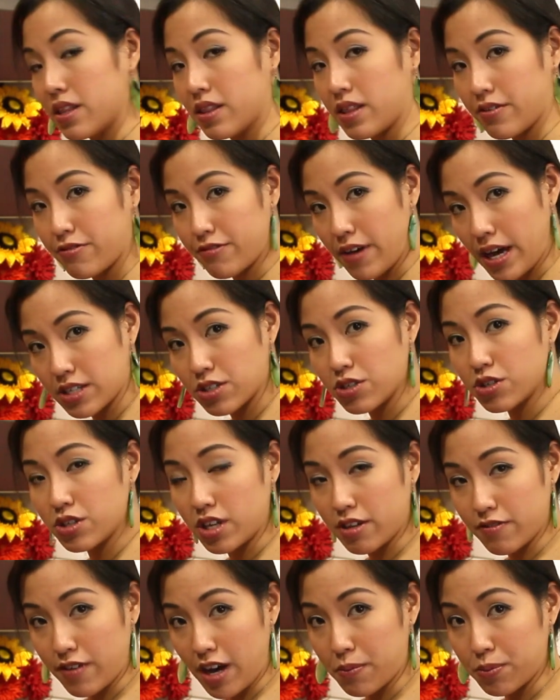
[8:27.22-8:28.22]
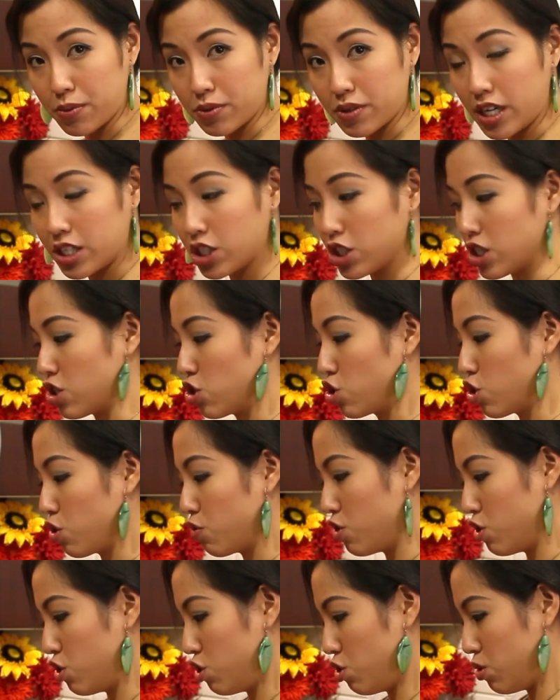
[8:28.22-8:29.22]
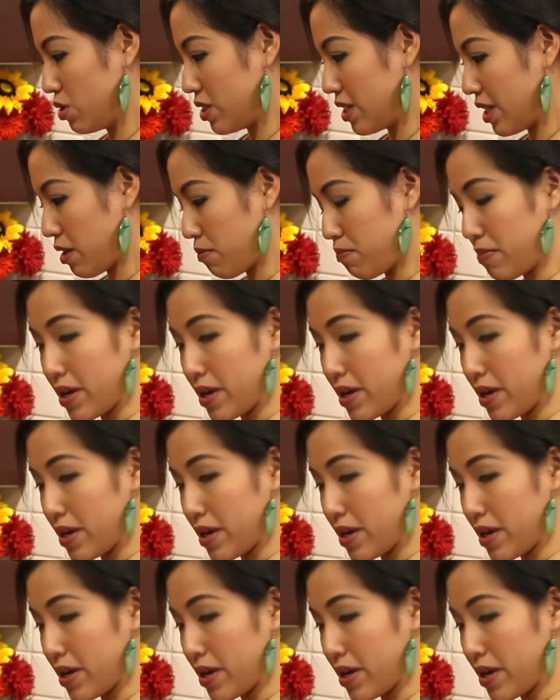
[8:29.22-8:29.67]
the faster the evaporation. So if you're using a